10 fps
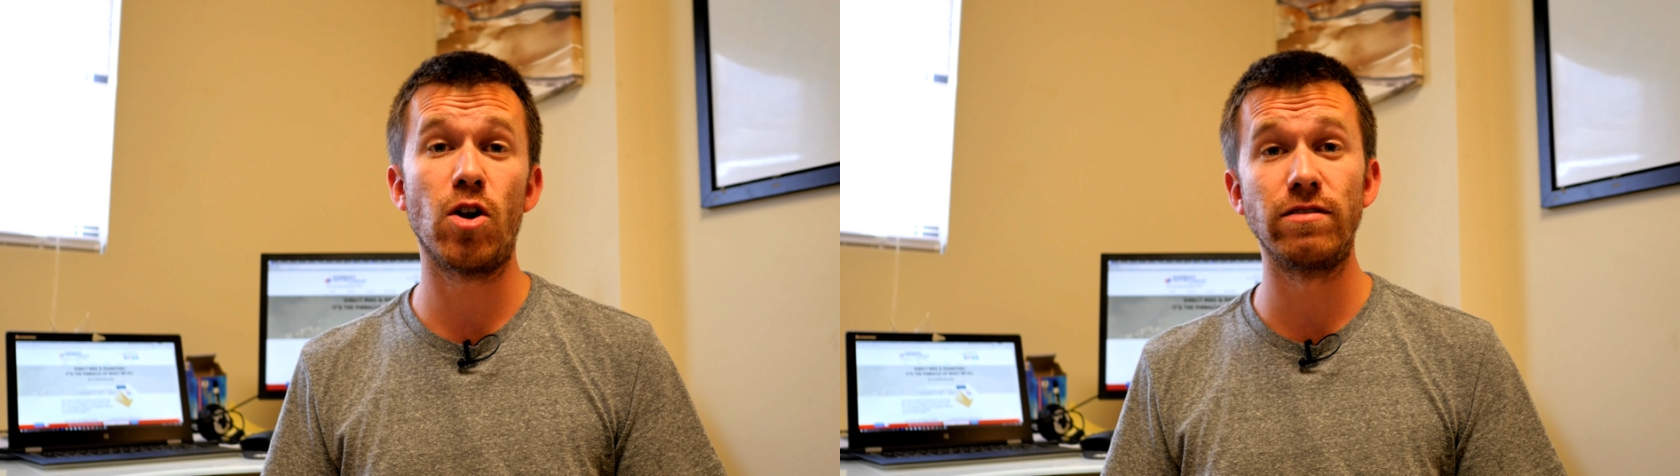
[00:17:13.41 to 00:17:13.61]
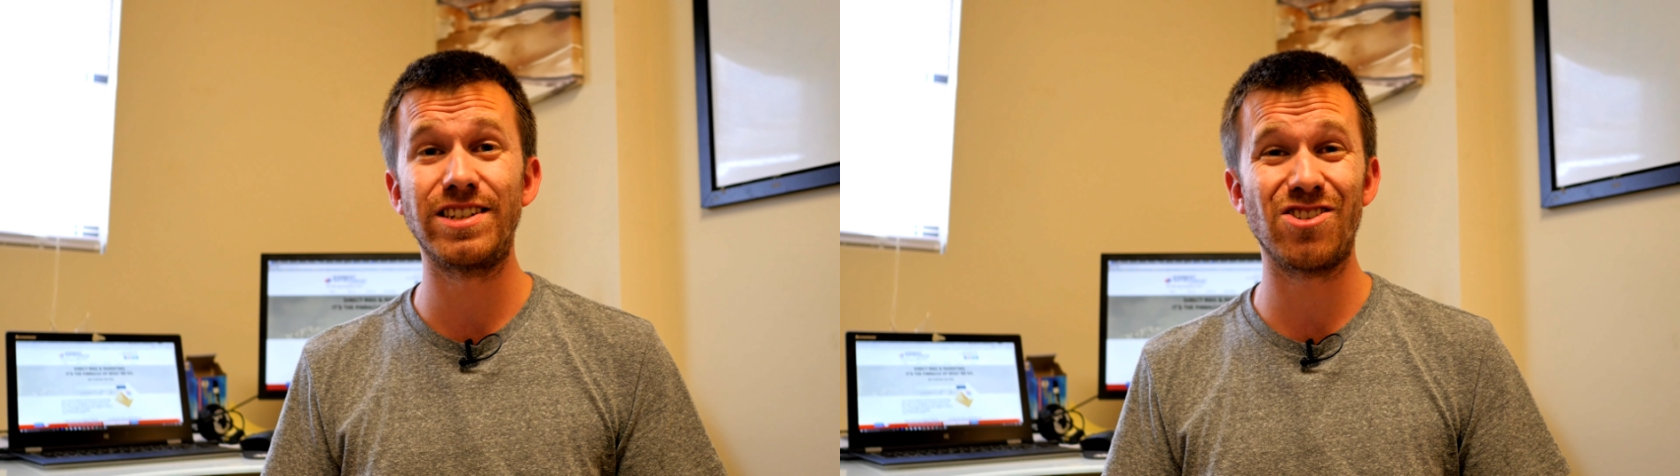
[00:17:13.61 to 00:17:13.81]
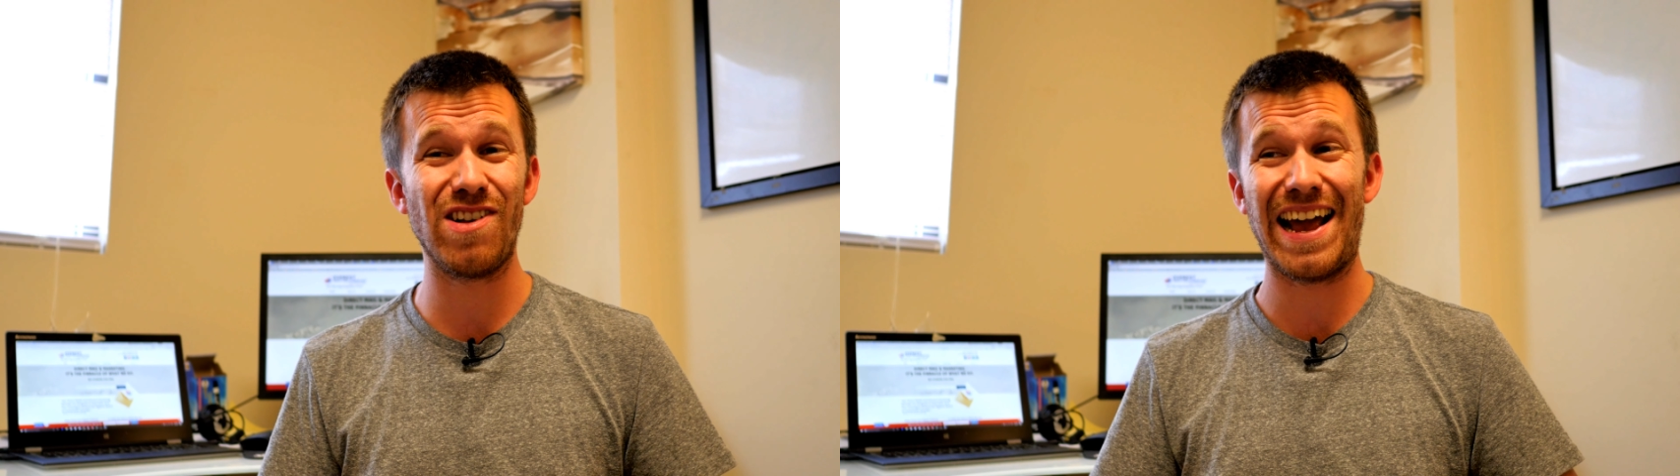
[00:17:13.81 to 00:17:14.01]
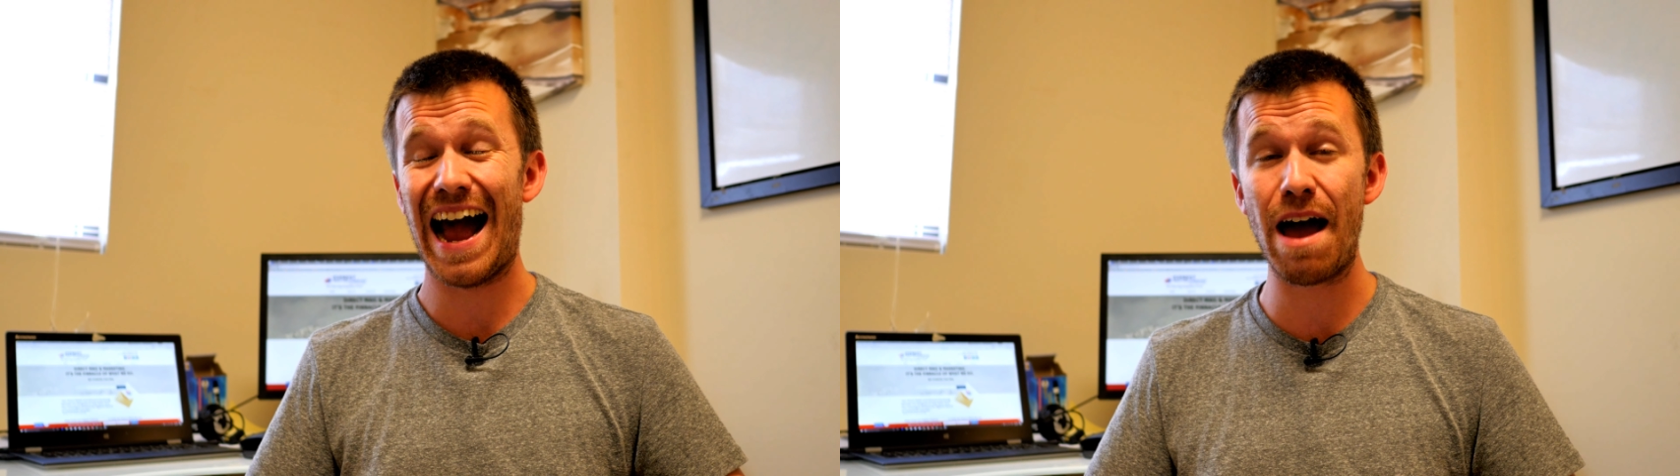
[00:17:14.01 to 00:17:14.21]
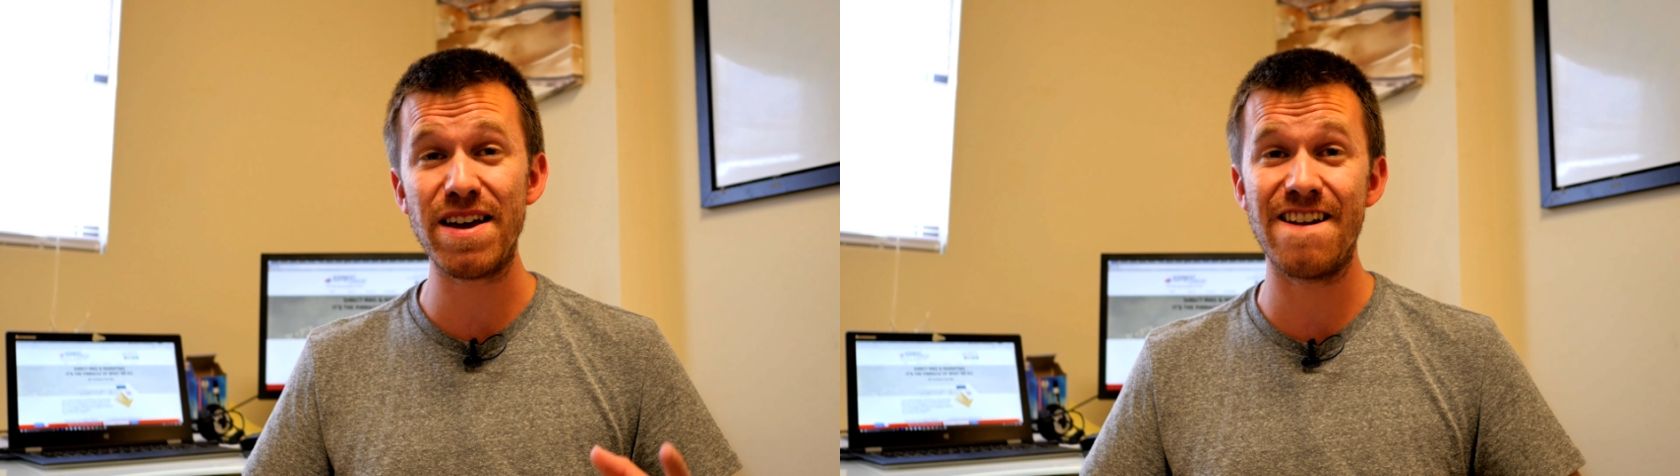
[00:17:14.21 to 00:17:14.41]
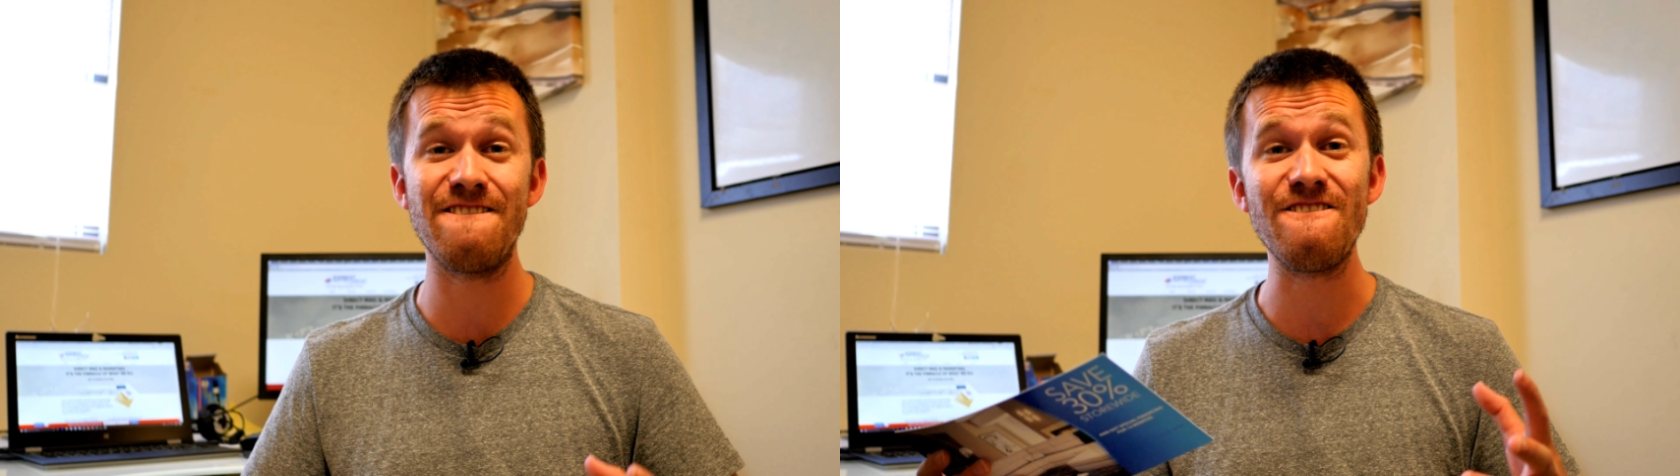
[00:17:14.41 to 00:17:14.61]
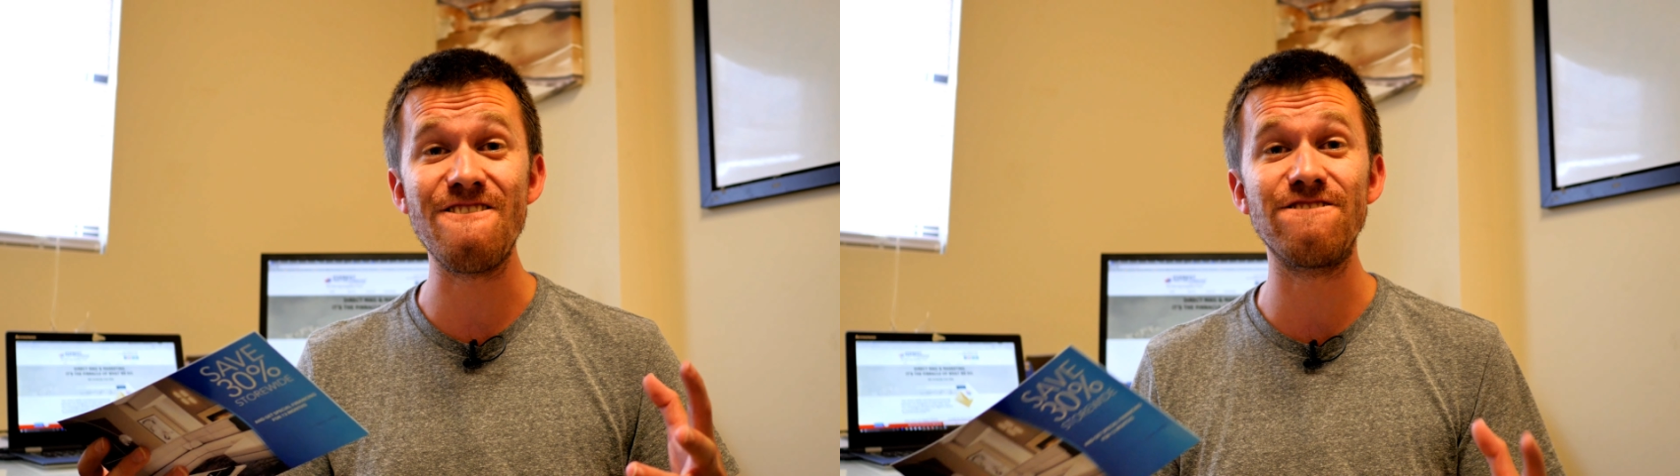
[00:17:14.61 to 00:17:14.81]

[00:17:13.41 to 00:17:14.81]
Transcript: Then all of a sudden they're like, I'm getting